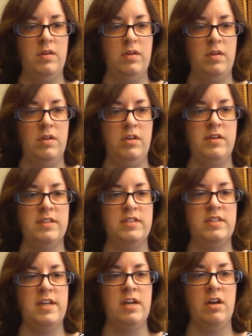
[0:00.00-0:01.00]
And you can
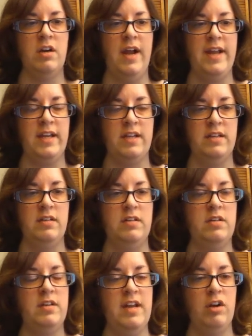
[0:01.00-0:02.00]
see here I
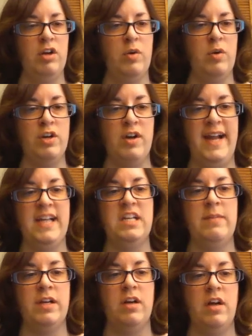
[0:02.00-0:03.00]
can narrow under
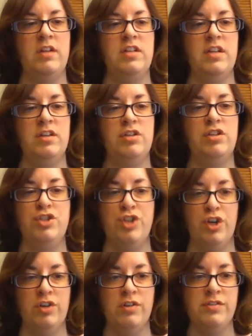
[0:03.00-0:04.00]
academic content to
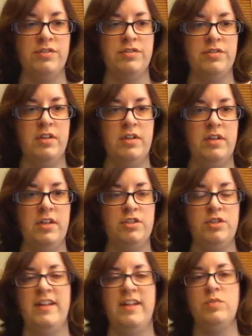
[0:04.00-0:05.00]
journals. So
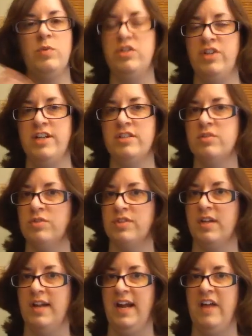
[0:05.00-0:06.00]
that's what JSTOR is going
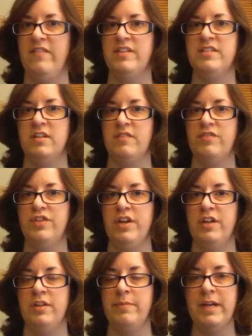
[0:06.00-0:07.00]
to have instead of
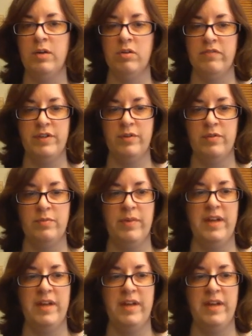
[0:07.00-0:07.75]
the peer-reviewed, but